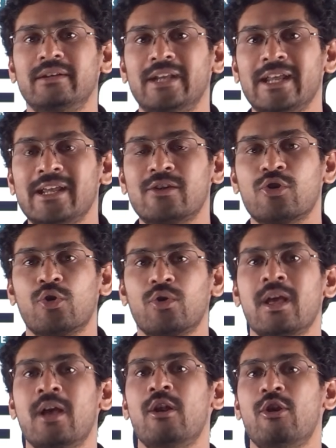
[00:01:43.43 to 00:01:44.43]

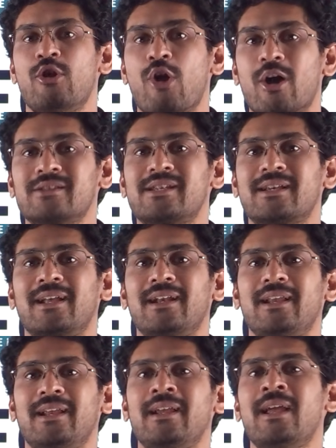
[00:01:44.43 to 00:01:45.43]
decode
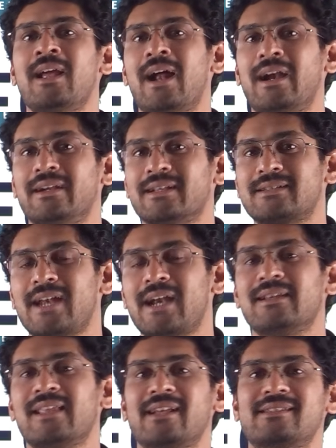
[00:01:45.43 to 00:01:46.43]
logically,
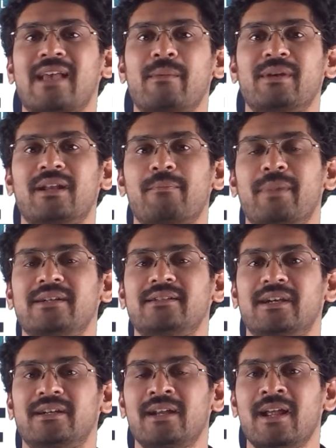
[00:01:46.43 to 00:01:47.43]
understand the examiner
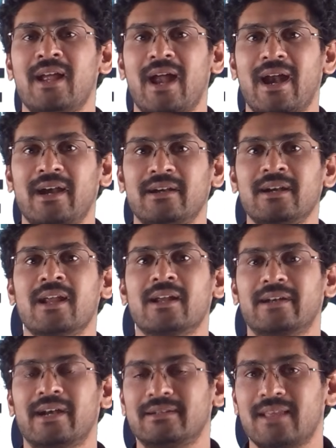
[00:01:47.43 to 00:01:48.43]
mindset and
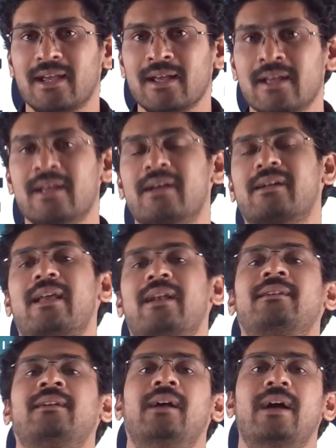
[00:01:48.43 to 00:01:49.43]
get the
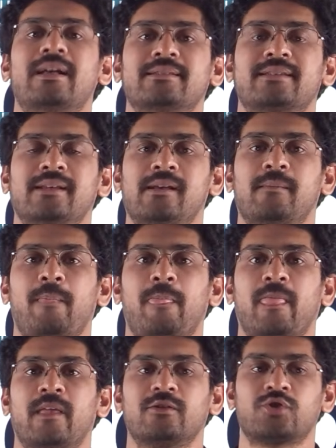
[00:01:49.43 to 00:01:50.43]
correct answer.
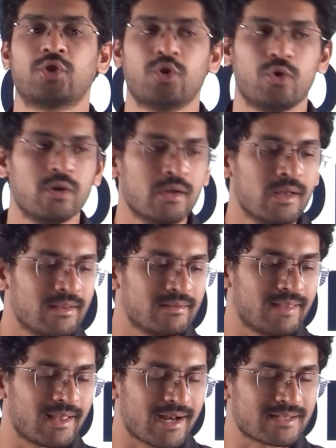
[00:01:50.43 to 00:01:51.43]
So
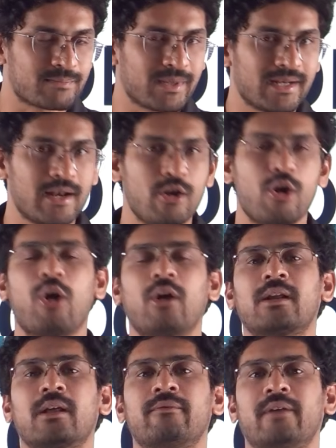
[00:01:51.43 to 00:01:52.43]
there has been a
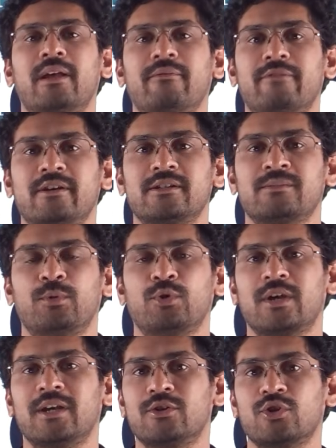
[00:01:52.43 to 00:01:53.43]
lot of efforts
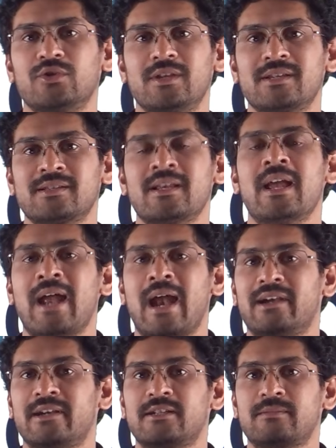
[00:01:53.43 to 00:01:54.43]
put into this,
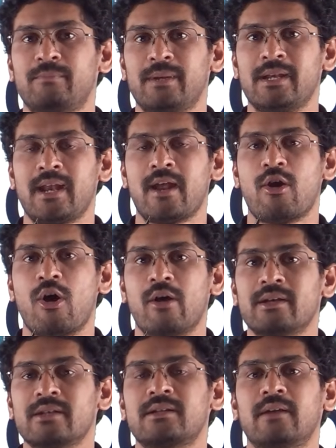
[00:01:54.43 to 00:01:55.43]
and it's been a
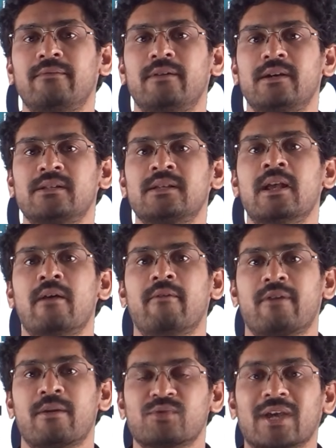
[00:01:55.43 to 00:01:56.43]
honest efforts
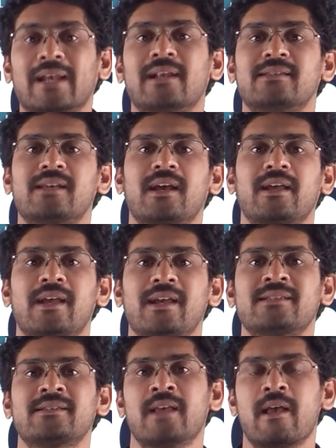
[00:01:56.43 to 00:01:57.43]
from
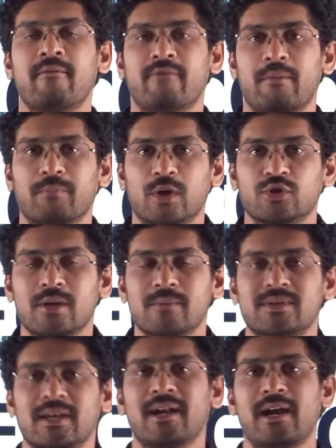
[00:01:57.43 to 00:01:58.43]
ShailajaIAS, from
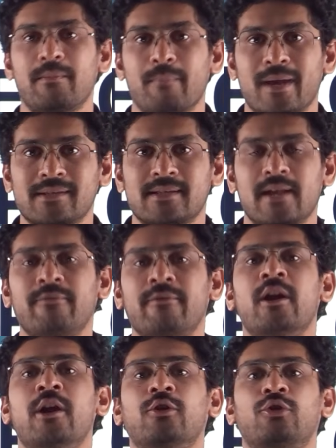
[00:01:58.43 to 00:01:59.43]
Gautam sir and
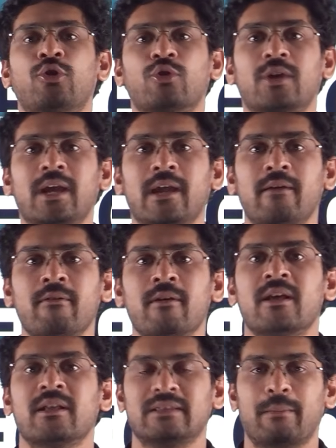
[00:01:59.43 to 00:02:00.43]
myself to give
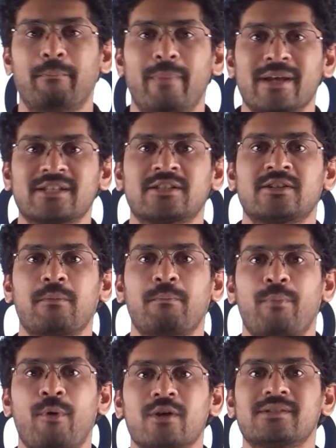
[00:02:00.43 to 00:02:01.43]
the best
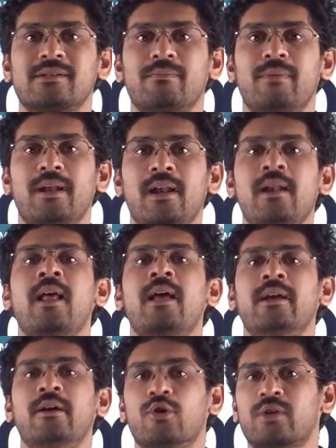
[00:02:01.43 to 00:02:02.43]
possible
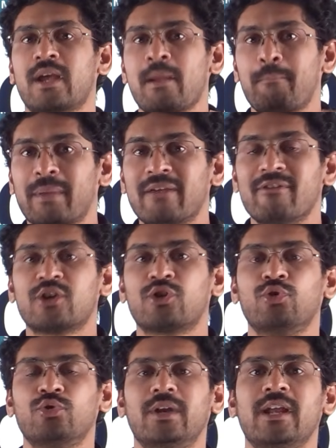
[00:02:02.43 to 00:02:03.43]
PYQ